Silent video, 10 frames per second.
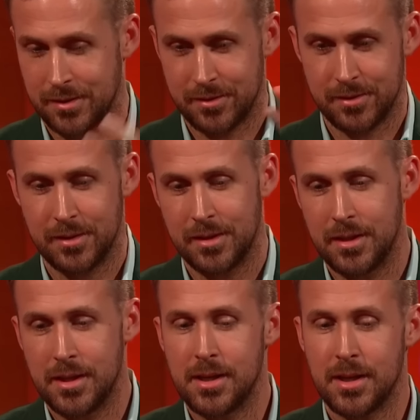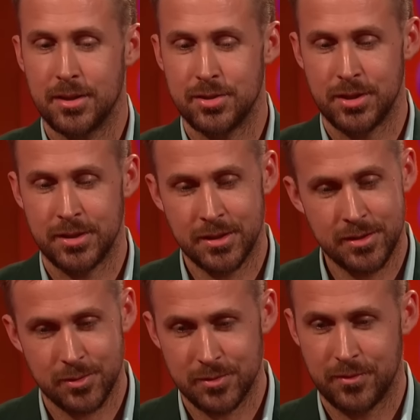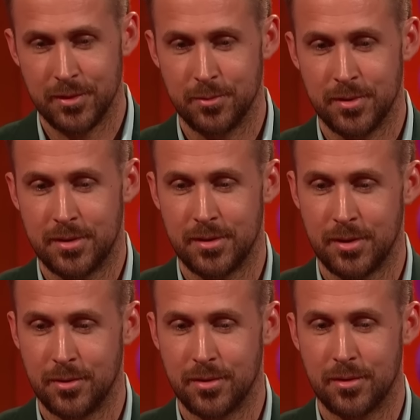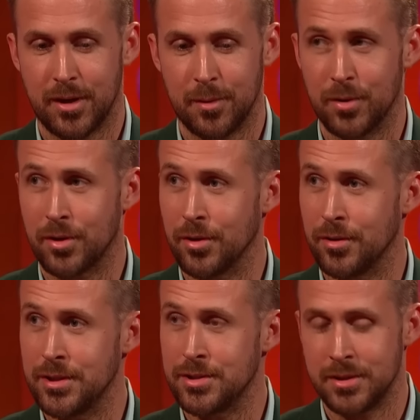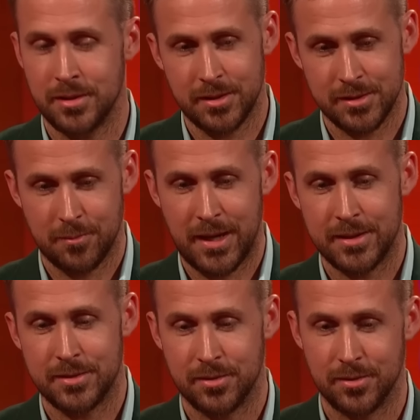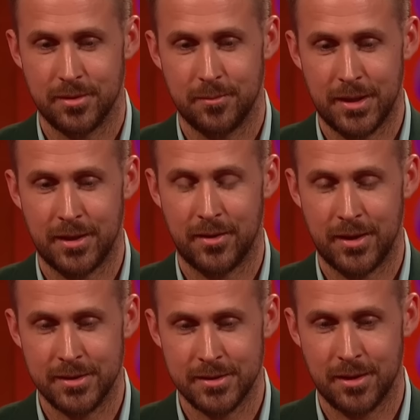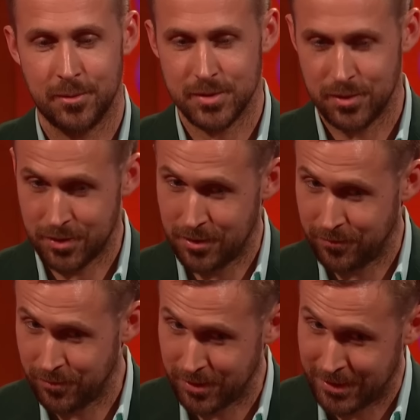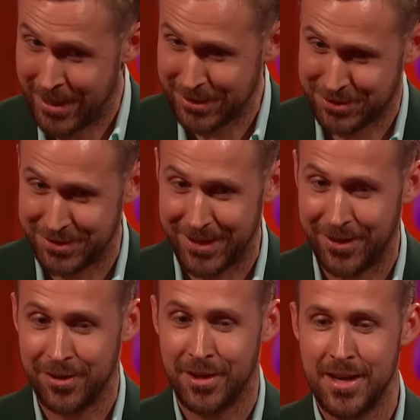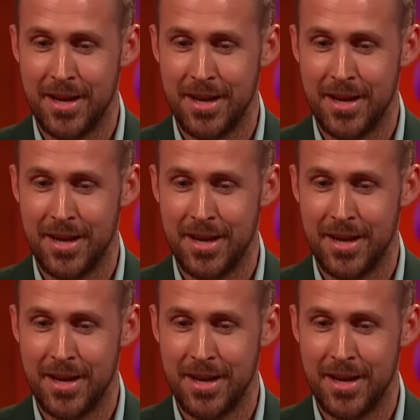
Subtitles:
a genius who's filled with, you know, incredible courage, and he's a master in many things, and I was looking for a connection there.